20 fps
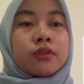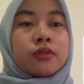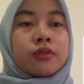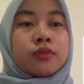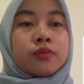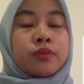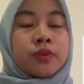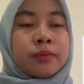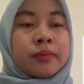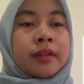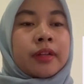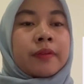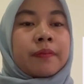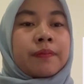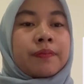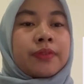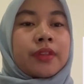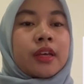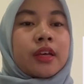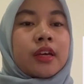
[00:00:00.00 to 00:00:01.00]
women.
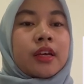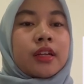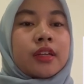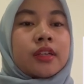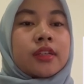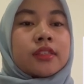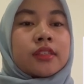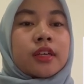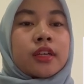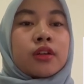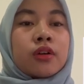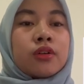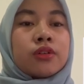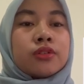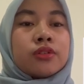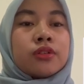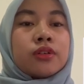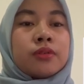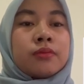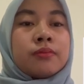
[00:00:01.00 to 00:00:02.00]
This can
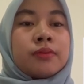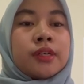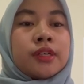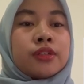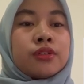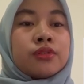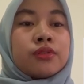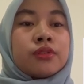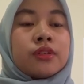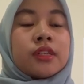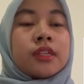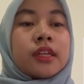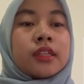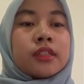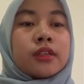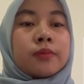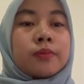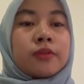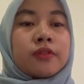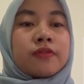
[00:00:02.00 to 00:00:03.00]
also be to the
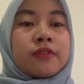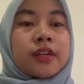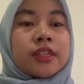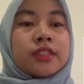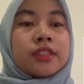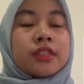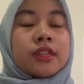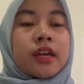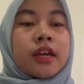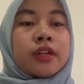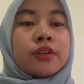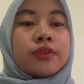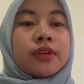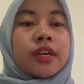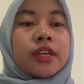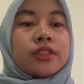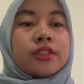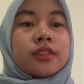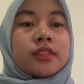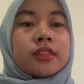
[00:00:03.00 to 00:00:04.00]
dental profession
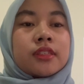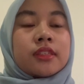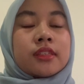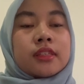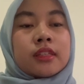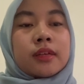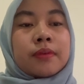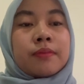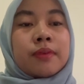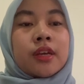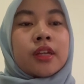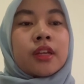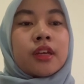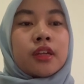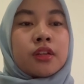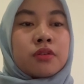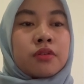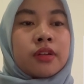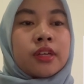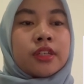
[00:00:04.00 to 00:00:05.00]
education system in
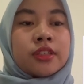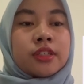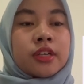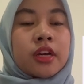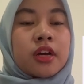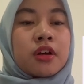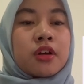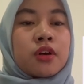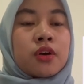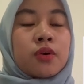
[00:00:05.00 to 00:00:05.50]
Indonesia,